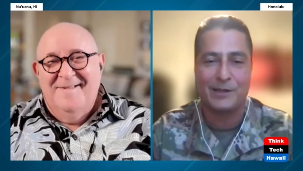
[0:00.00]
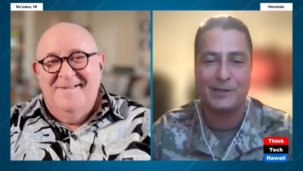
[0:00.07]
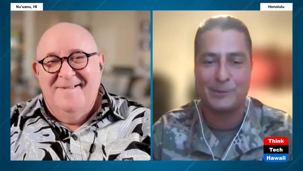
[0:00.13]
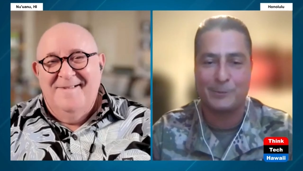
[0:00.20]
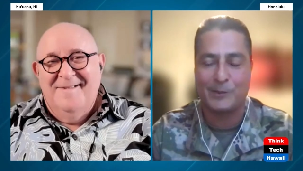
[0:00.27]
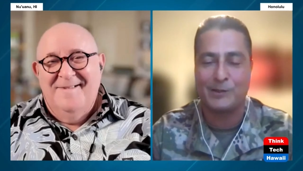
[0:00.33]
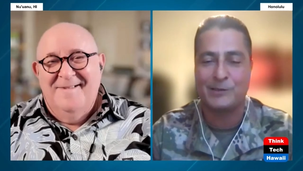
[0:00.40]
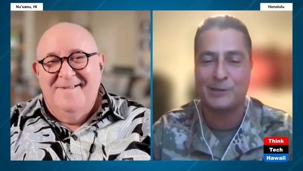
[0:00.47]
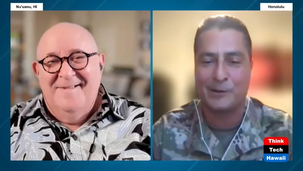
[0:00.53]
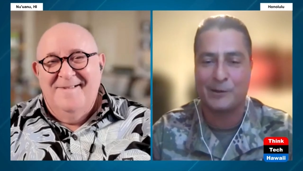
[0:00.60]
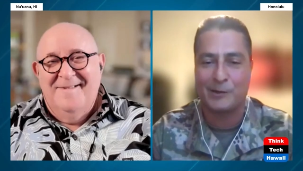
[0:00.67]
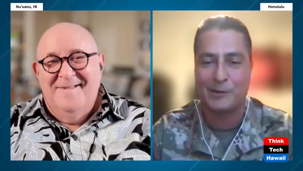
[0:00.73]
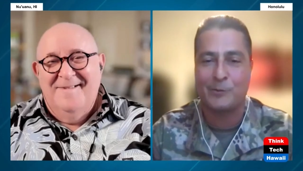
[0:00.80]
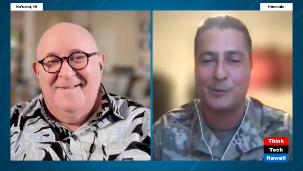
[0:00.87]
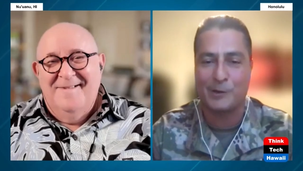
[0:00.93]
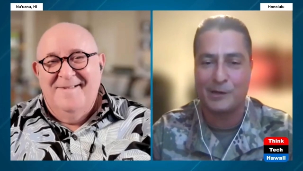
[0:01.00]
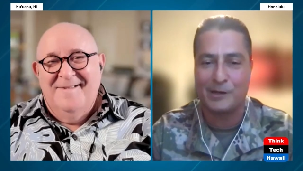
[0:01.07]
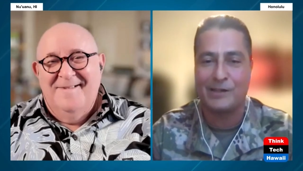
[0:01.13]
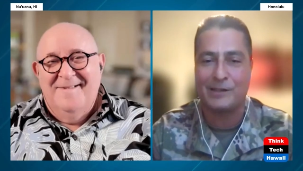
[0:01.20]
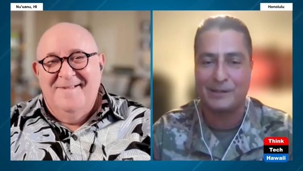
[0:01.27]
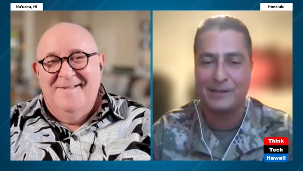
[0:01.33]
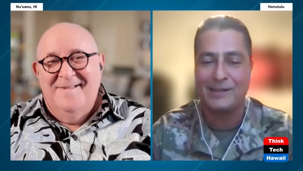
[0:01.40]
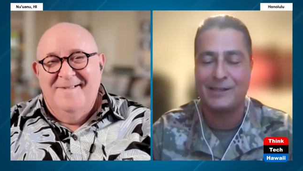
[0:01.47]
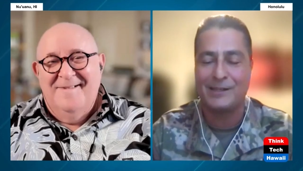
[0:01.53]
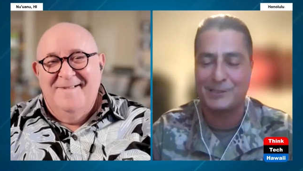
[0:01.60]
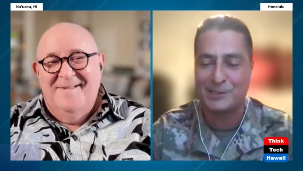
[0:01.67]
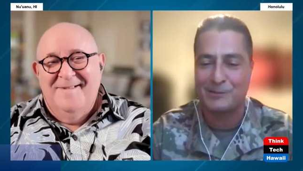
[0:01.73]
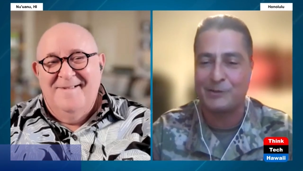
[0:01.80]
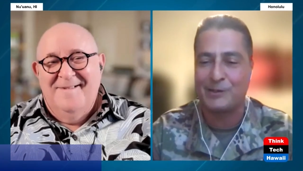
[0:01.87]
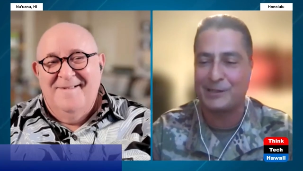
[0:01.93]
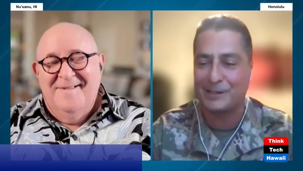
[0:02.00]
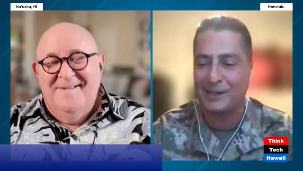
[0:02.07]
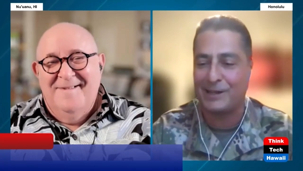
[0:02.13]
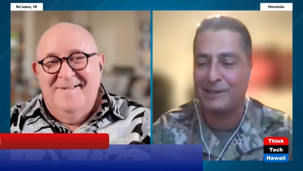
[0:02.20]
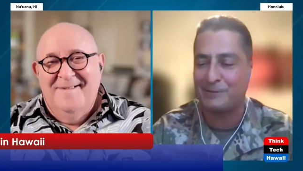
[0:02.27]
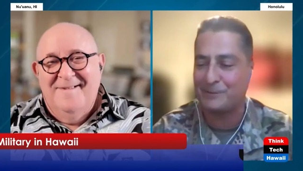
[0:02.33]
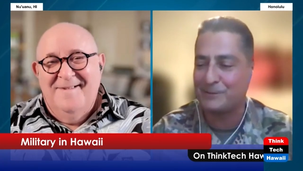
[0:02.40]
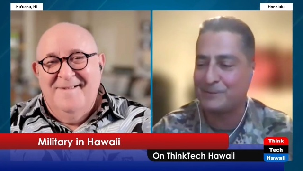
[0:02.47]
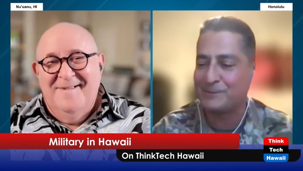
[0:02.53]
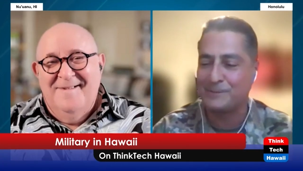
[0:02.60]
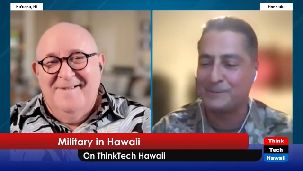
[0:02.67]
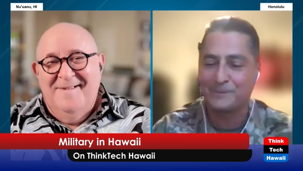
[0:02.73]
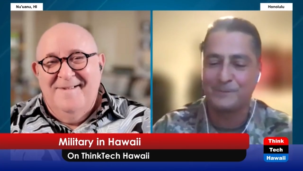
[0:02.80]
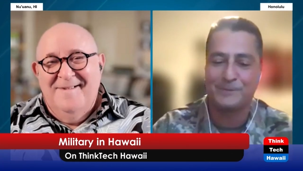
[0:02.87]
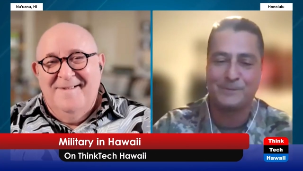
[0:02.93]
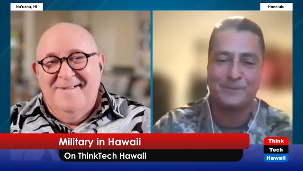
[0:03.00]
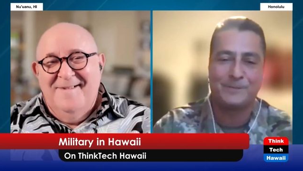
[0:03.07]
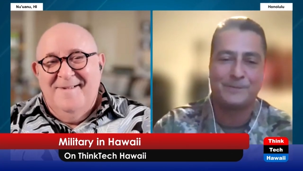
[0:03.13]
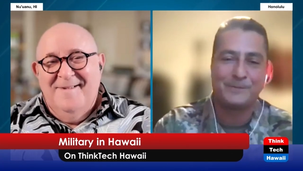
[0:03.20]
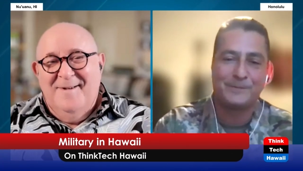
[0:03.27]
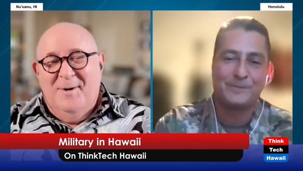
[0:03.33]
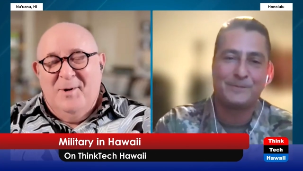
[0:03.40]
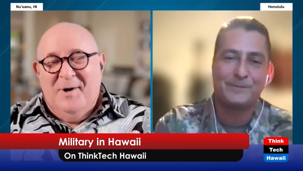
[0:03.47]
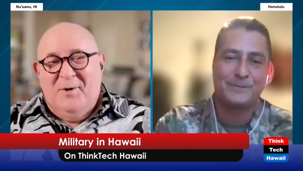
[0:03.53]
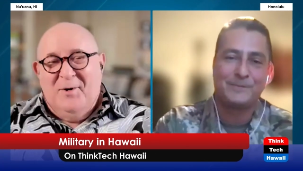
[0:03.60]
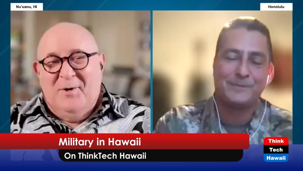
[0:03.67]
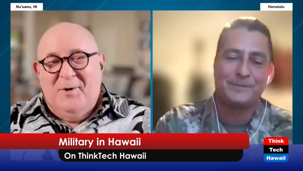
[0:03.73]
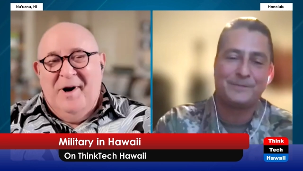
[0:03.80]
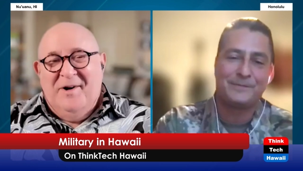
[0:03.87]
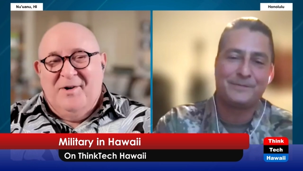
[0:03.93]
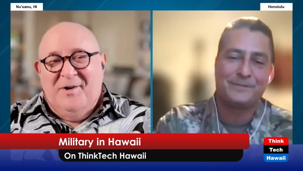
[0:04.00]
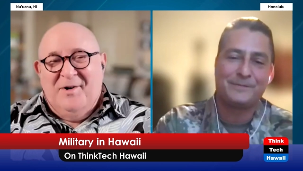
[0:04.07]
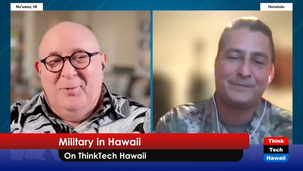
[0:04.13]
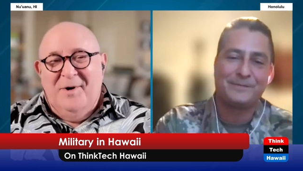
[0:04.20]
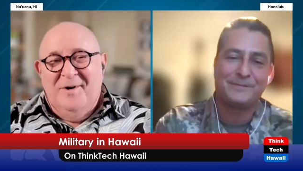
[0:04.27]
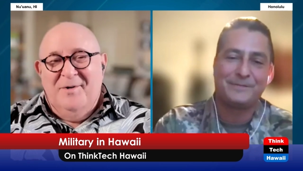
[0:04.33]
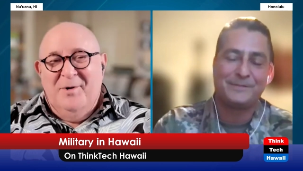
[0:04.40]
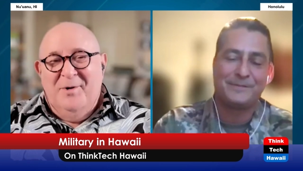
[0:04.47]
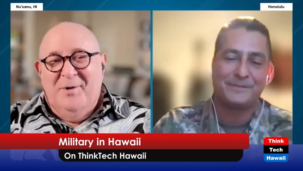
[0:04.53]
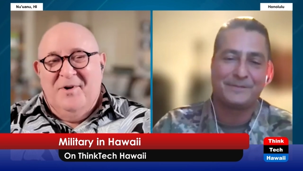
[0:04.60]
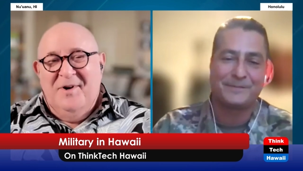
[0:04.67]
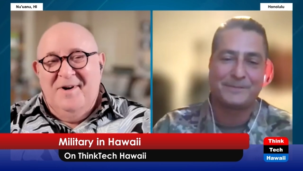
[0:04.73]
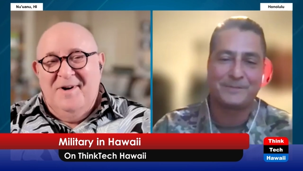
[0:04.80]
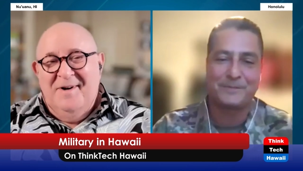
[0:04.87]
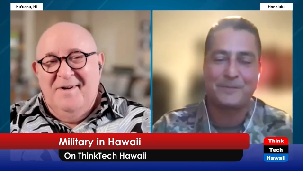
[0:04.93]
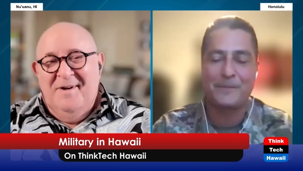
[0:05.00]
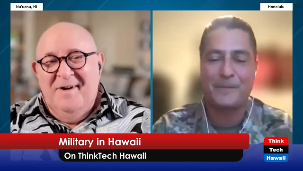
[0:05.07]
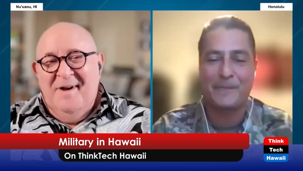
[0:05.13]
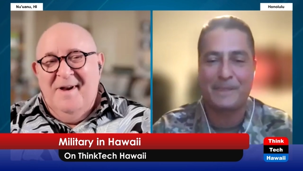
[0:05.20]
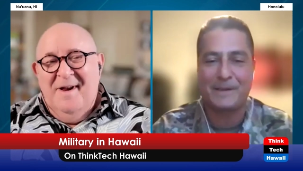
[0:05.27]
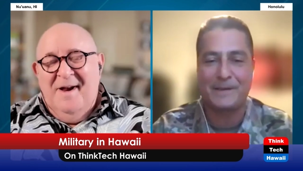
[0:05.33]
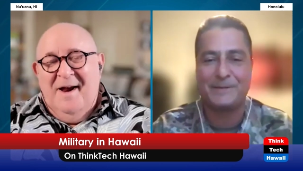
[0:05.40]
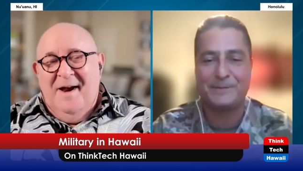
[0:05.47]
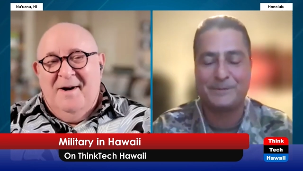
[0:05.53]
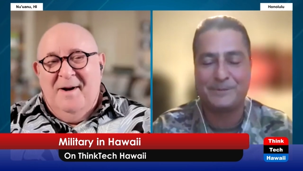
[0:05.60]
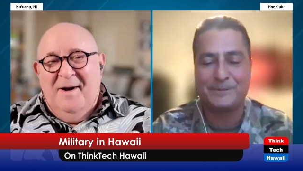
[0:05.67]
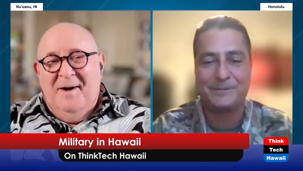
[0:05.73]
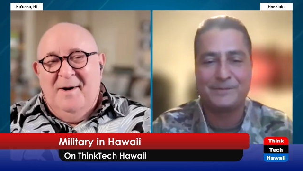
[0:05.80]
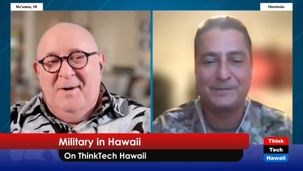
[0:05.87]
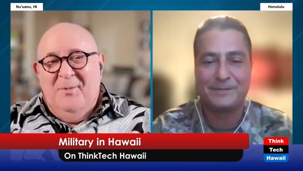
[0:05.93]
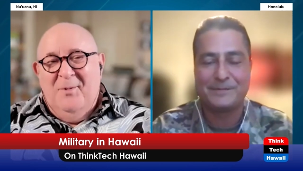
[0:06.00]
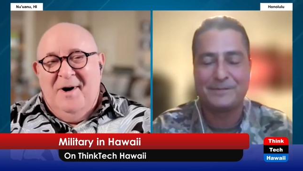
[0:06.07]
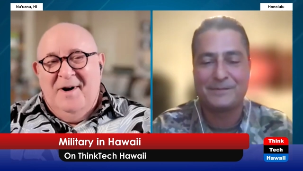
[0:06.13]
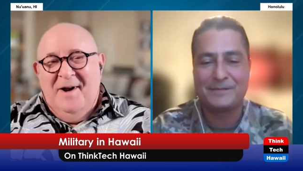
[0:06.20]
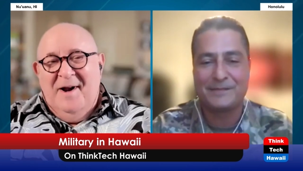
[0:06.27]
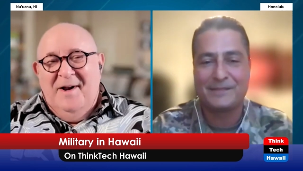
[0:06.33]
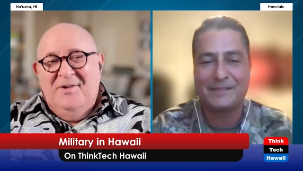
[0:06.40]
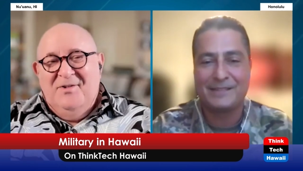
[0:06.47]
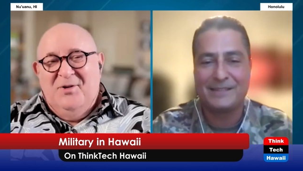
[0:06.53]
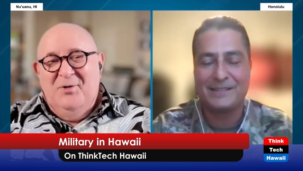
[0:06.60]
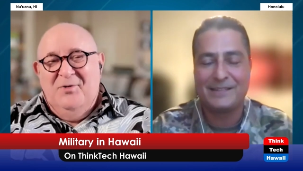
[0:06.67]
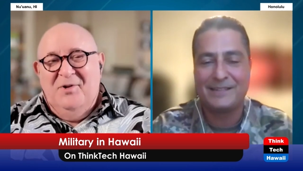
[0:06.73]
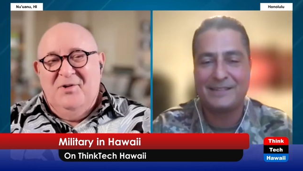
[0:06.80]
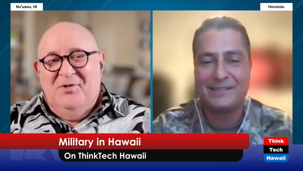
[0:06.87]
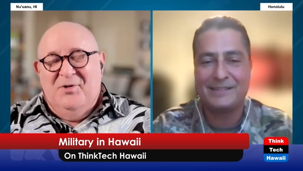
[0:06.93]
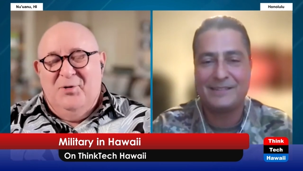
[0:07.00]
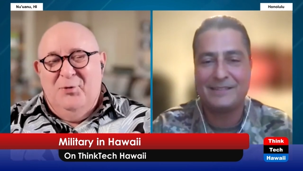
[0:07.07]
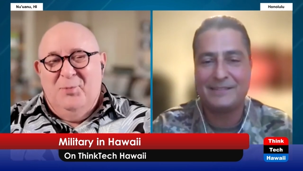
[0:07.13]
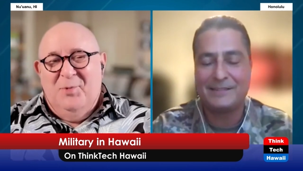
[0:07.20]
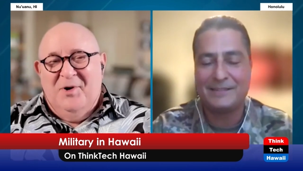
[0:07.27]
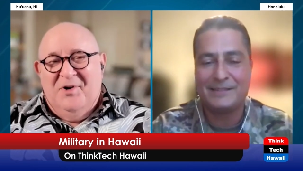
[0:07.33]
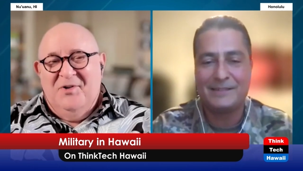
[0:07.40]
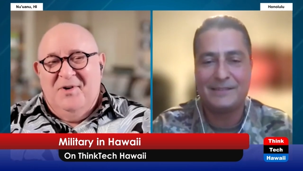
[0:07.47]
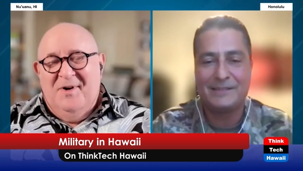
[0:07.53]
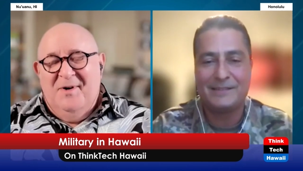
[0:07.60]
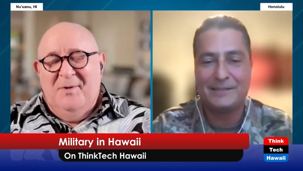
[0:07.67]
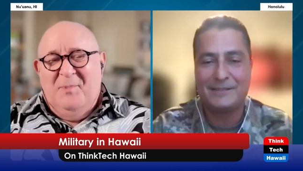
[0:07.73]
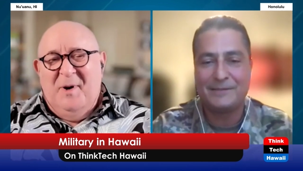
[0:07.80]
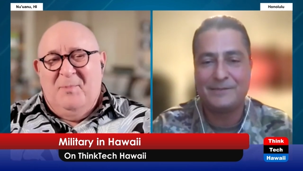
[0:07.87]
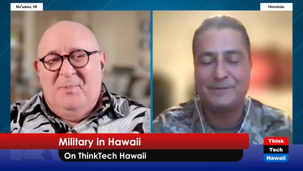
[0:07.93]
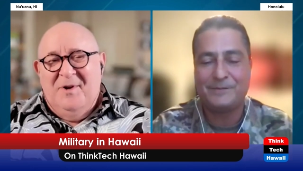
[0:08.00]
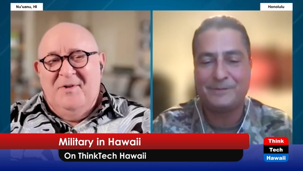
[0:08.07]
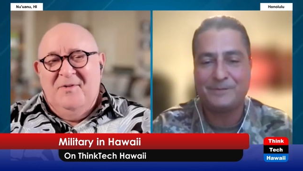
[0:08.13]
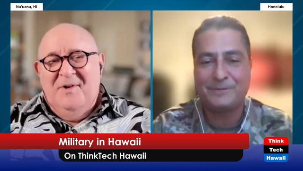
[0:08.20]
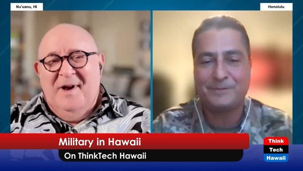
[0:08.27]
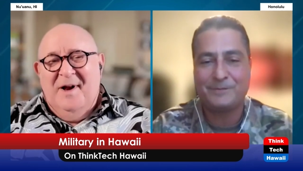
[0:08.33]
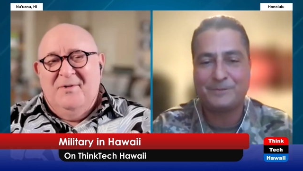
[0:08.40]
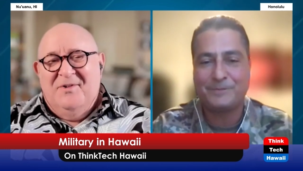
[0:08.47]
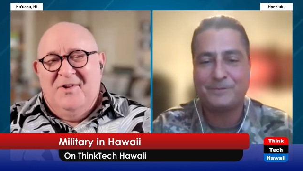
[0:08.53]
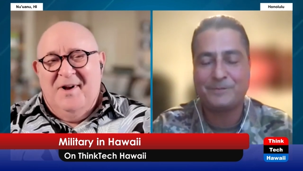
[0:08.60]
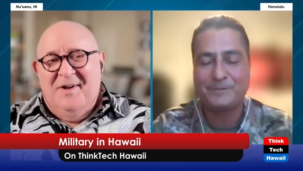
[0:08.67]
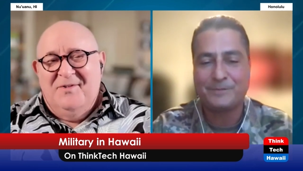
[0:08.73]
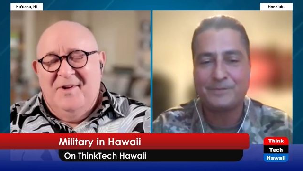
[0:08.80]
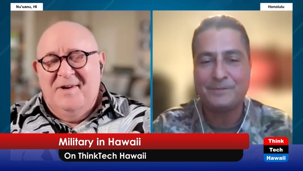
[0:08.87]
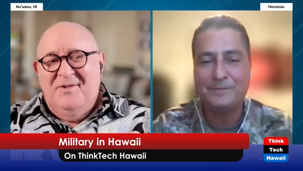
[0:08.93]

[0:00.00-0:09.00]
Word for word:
Speaker 1: the military and community in civilian life.
Speaker 2: Oh, what a great career! No kidding. And I want to ask you this too, because people on the outside,